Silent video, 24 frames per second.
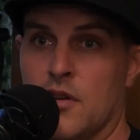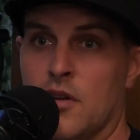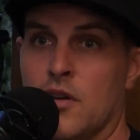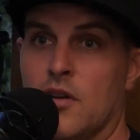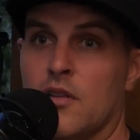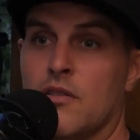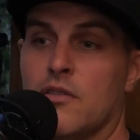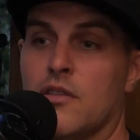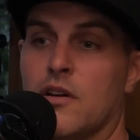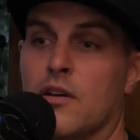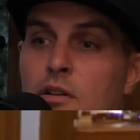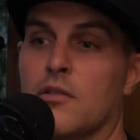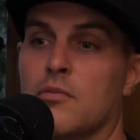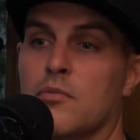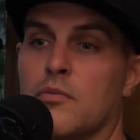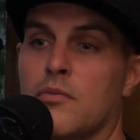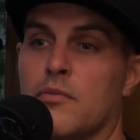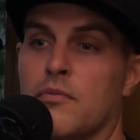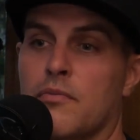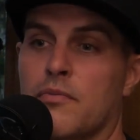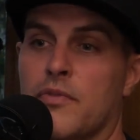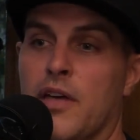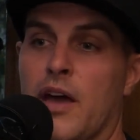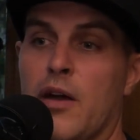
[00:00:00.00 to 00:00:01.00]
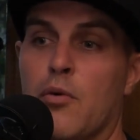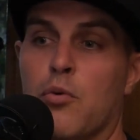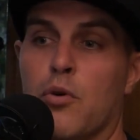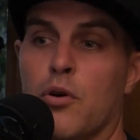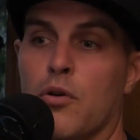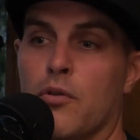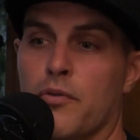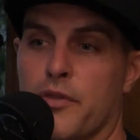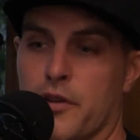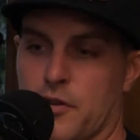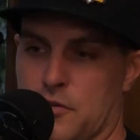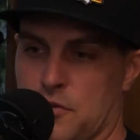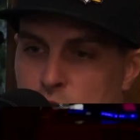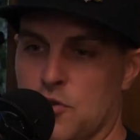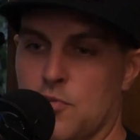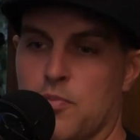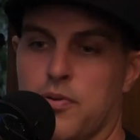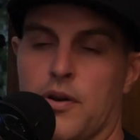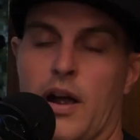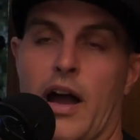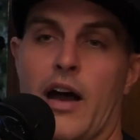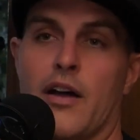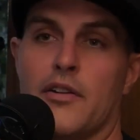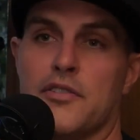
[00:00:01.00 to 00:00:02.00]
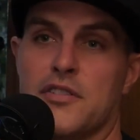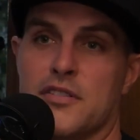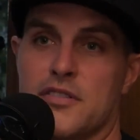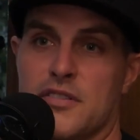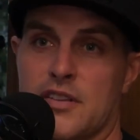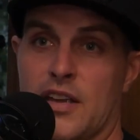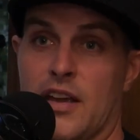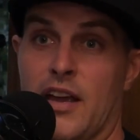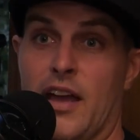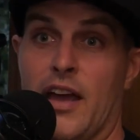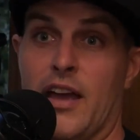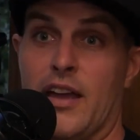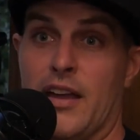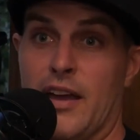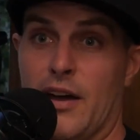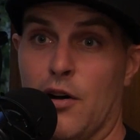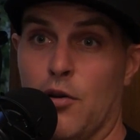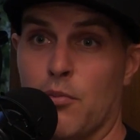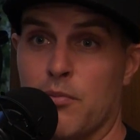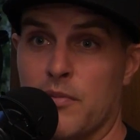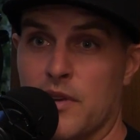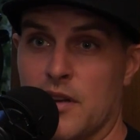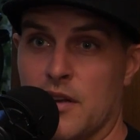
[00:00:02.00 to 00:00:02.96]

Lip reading: They're too proud to say, hey, help me.